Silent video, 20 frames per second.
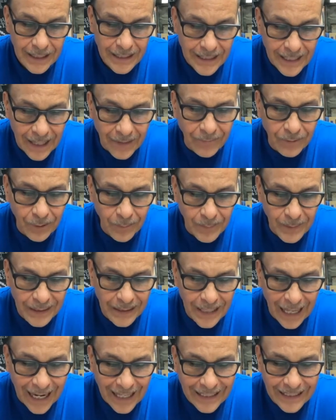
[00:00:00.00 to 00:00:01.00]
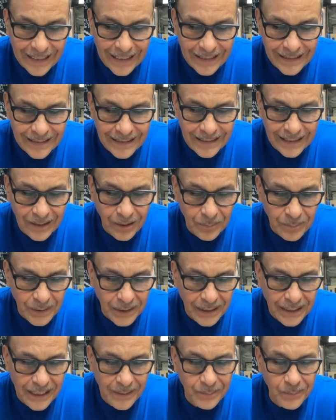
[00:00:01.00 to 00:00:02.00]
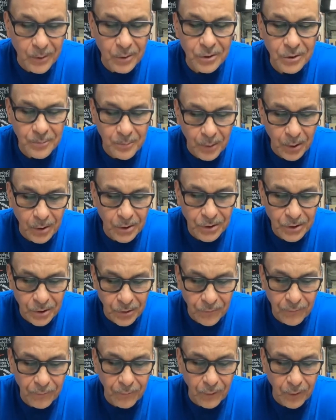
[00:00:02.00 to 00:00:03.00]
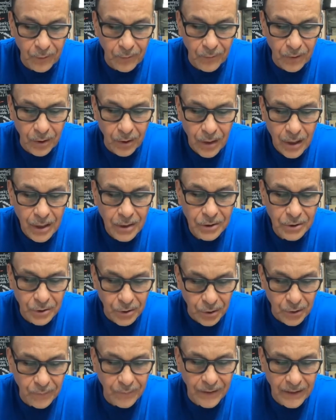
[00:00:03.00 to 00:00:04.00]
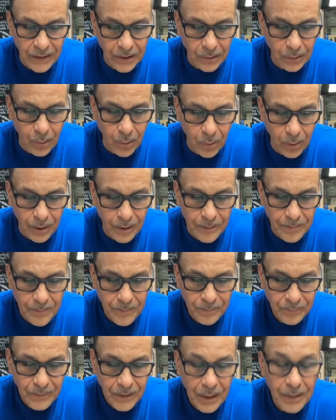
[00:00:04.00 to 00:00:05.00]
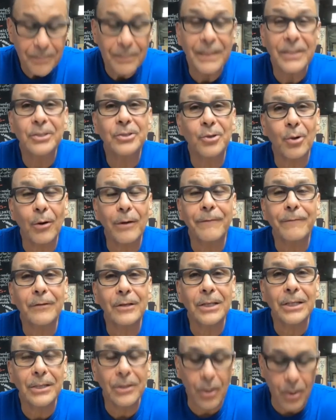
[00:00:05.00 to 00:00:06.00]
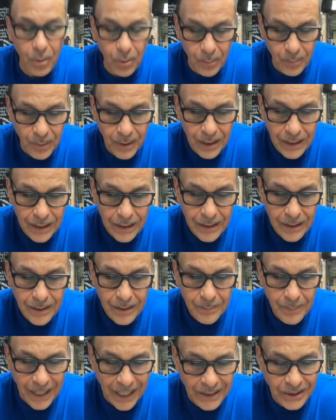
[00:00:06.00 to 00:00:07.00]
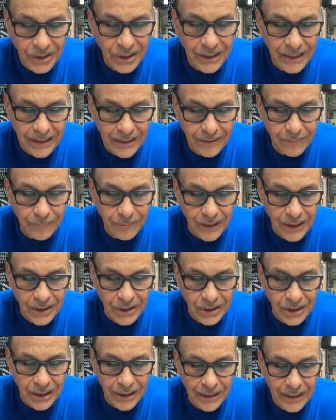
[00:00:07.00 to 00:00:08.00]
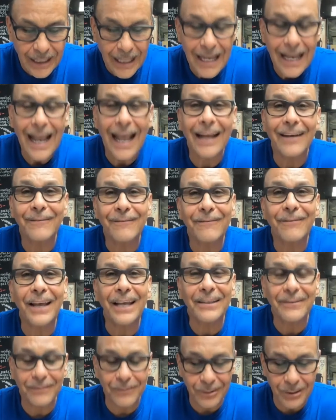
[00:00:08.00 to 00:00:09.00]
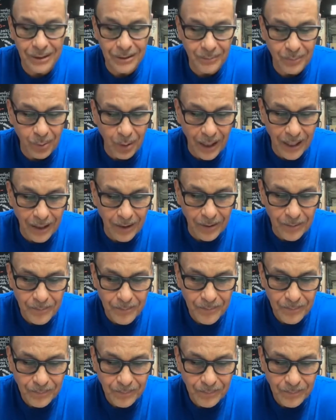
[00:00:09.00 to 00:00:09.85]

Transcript: Never be lacking in zeal, but keep your spiritual fervor serving the Lord. Be joyful in hope, patient in affliction, and faithful in prayer.